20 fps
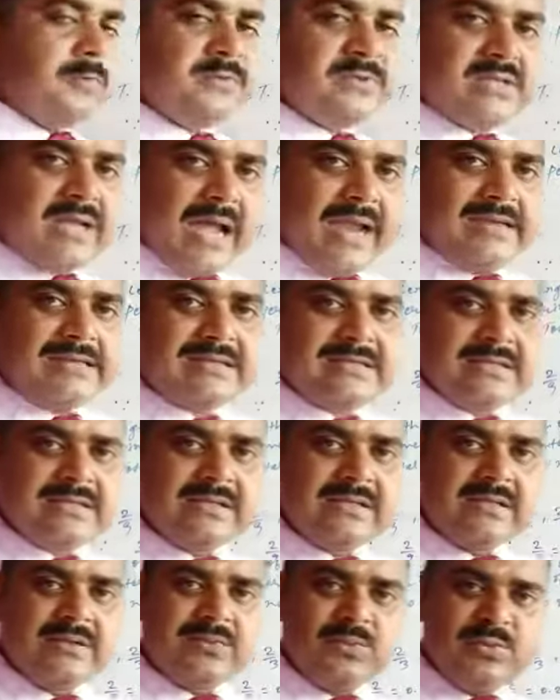
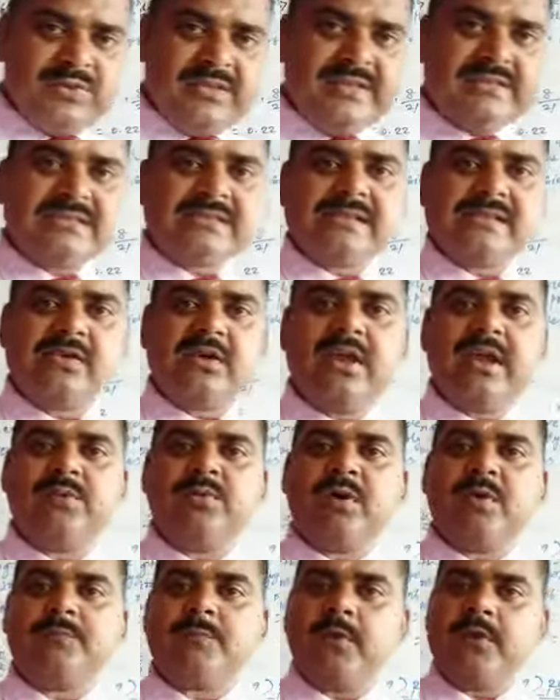sides this
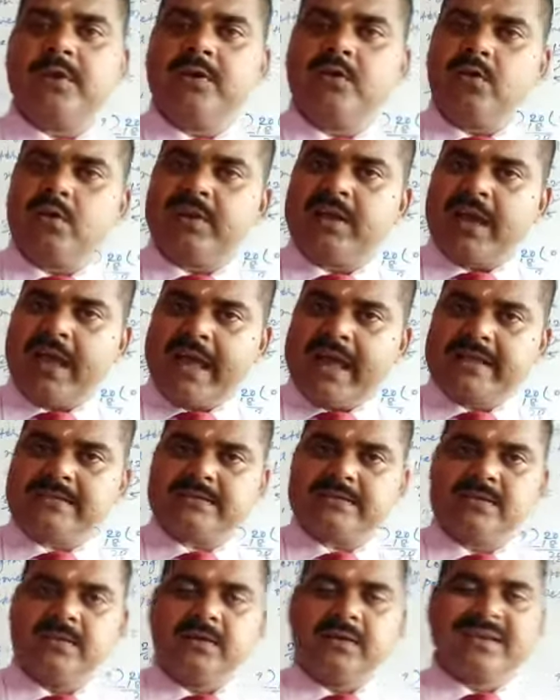regular polygon
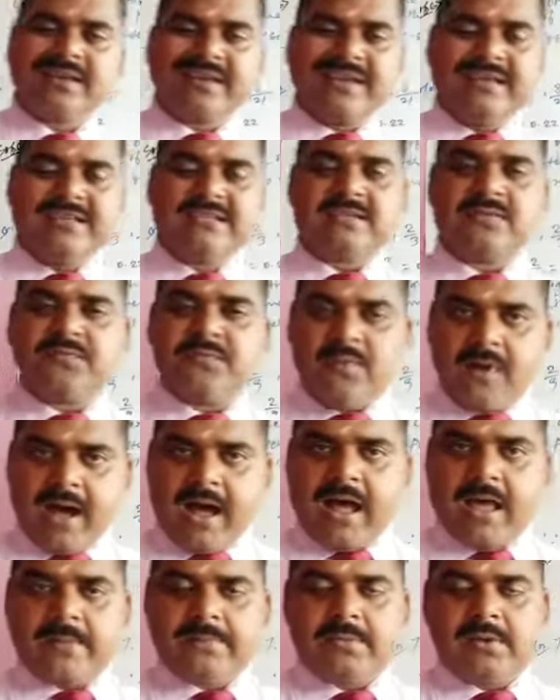has is
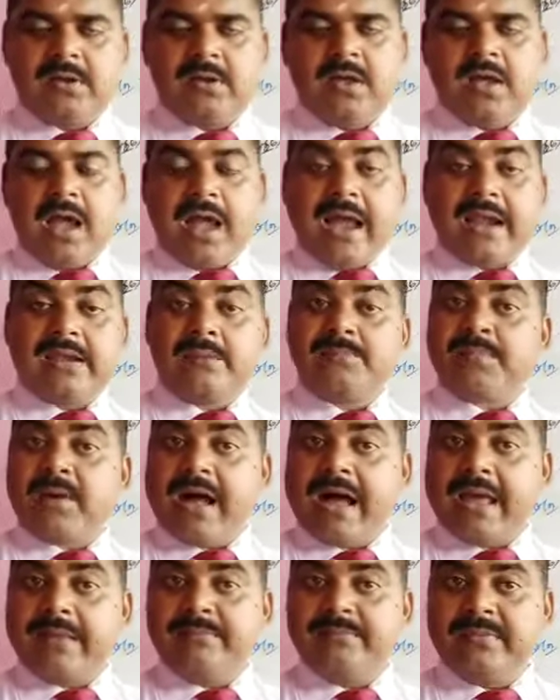5, and
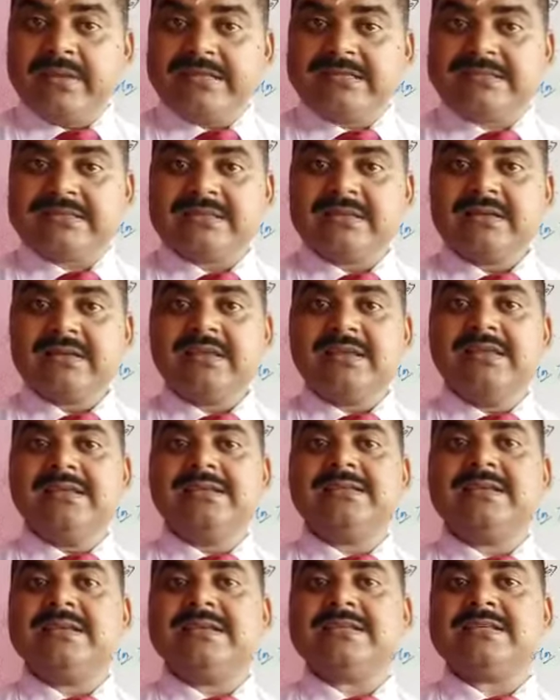5 means
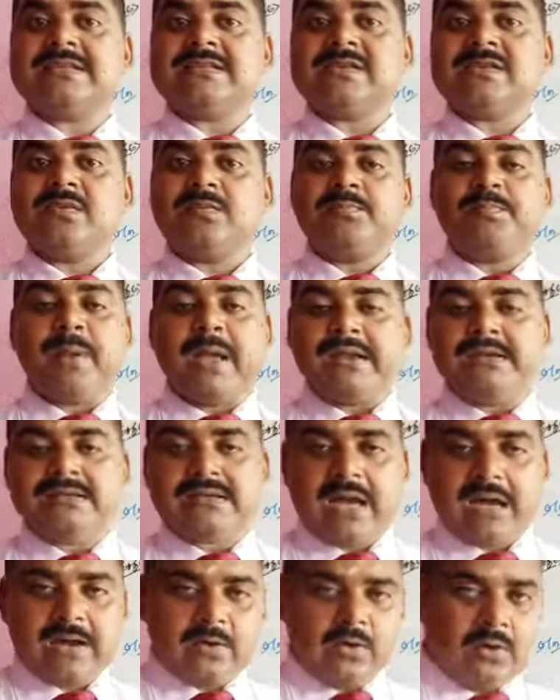it is
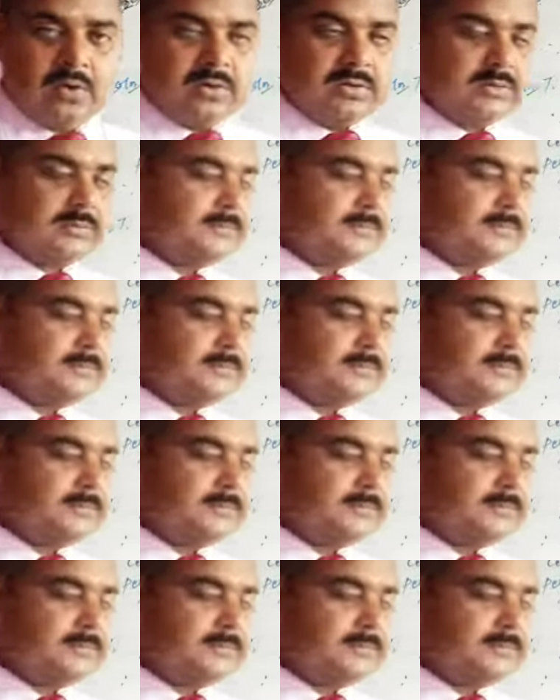pentagon.